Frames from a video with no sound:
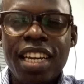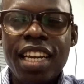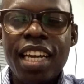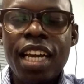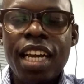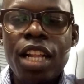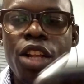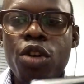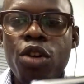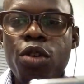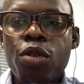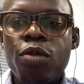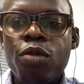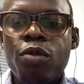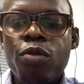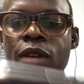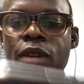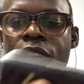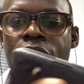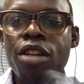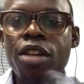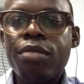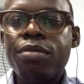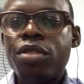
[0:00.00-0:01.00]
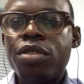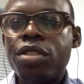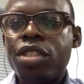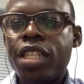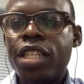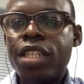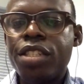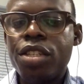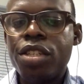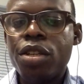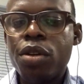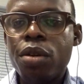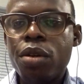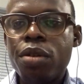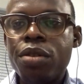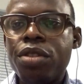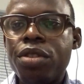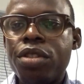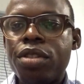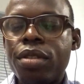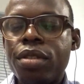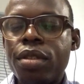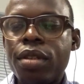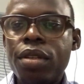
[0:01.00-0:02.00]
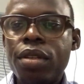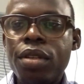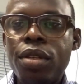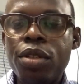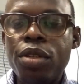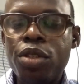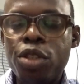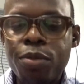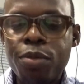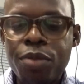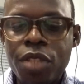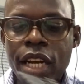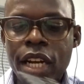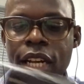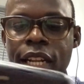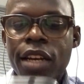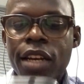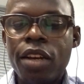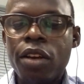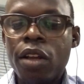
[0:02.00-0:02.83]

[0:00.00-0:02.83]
Hello, welcome to Jesse Oguns YouTube channel.